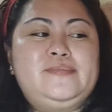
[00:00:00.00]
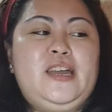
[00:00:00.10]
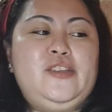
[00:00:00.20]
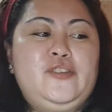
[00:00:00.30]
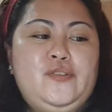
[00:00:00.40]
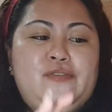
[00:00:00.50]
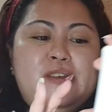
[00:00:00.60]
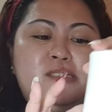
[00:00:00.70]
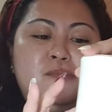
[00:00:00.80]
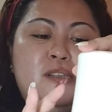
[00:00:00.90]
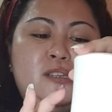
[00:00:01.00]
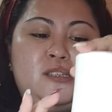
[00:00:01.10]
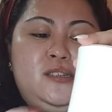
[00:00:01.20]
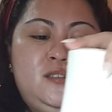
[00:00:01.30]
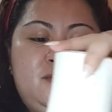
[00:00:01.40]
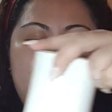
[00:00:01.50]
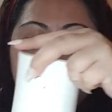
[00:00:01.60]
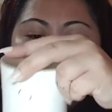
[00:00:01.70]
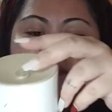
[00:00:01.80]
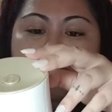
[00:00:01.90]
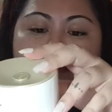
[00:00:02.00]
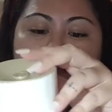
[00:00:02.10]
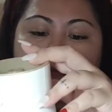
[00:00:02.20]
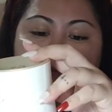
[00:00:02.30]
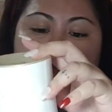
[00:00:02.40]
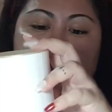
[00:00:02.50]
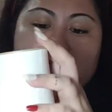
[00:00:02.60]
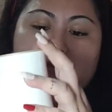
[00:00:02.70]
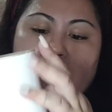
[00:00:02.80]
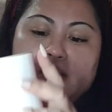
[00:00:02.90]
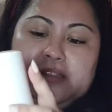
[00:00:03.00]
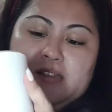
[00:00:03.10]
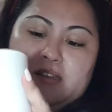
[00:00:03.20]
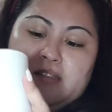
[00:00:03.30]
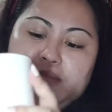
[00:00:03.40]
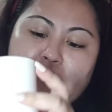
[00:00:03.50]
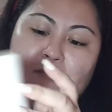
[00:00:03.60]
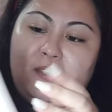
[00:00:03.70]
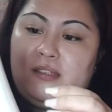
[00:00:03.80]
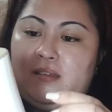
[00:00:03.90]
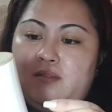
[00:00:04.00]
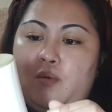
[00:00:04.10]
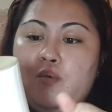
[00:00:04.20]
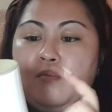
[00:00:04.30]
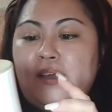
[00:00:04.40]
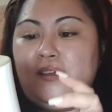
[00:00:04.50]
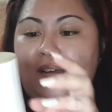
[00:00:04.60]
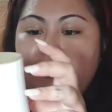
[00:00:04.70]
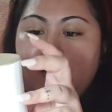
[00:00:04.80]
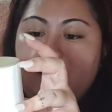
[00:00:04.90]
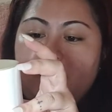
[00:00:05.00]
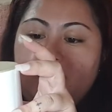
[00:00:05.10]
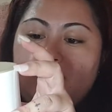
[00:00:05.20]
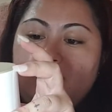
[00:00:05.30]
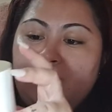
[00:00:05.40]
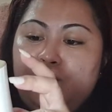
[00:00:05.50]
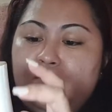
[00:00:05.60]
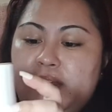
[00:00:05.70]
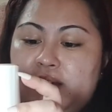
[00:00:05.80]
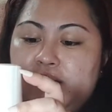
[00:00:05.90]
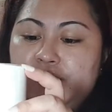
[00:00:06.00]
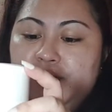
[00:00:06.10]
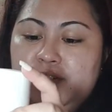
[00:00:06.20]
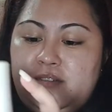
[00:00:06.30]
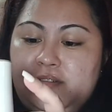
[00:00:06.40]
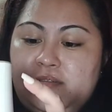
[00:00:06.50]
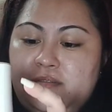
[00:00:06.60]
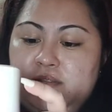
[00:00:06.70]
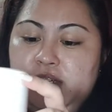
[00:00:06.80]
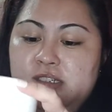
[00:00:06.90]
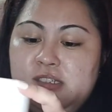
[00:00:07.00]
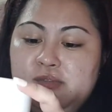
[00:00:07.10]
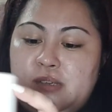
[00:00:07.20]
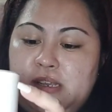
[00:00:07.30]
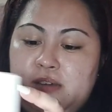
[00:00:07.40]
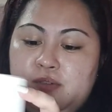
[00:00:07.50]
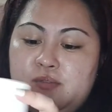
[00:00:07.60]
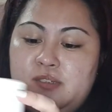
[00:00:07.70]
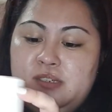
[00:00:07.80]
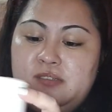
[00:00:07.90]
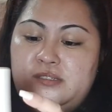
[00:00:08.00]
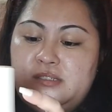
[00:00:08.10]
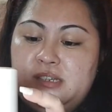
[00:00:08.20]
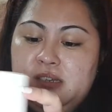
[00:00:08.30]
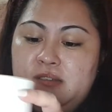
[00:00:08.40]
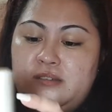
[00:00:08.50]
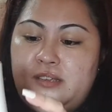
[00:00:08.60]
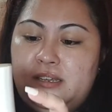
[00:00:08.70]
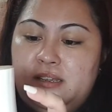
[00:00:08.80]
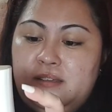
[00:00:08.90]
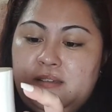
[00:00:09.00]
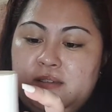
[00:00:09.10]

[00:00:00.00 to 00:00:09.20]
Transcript: I don't know if I smell it or not. Maybe not. Oh my god. Oh my gosh. This is really a good steal already.